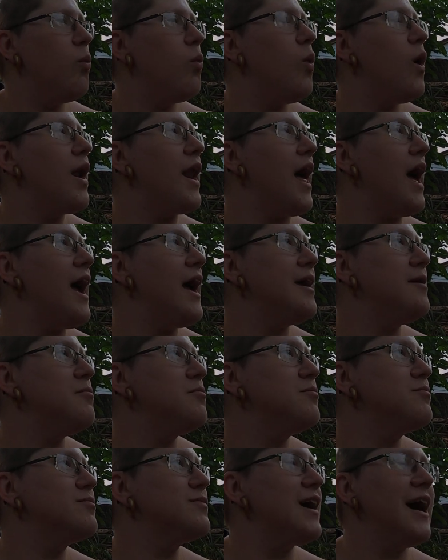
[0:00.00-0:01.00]
what
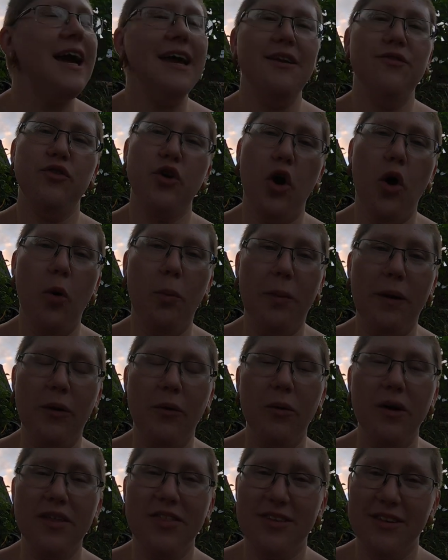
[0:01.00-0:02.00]
I'm kind of
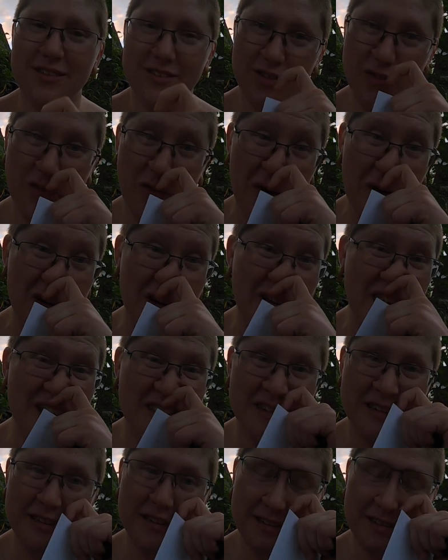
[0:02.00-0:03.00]
coping with as far
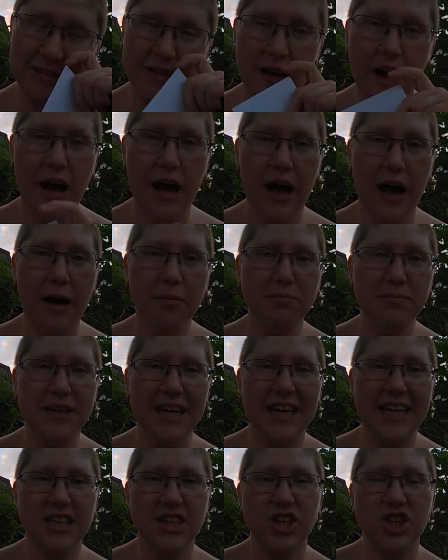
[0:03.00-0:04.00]
as
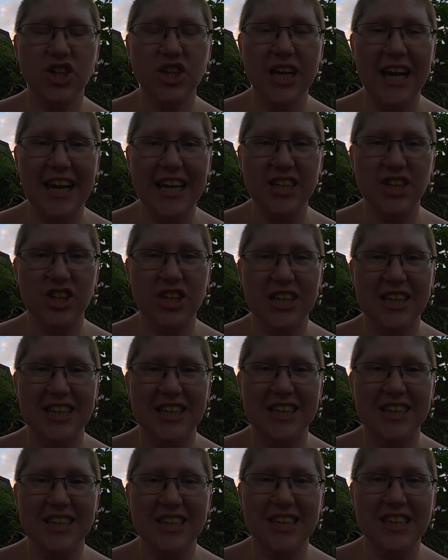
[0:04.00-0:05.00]
updates,
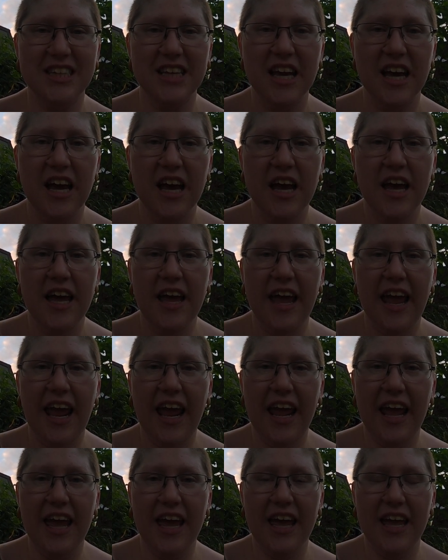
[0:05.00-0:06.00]
changes,
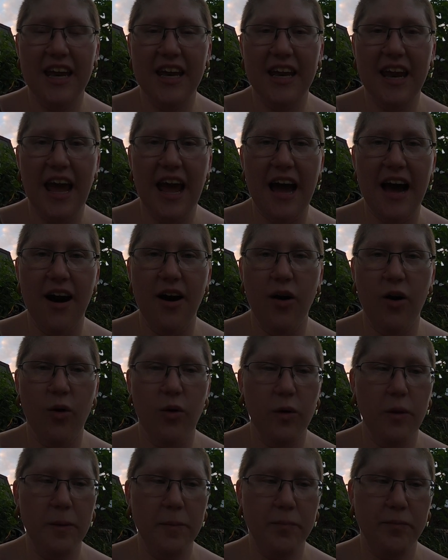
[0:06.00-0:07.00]
and
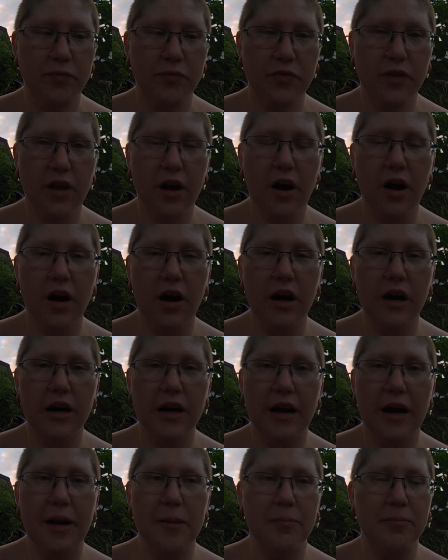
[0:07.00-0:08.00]
how our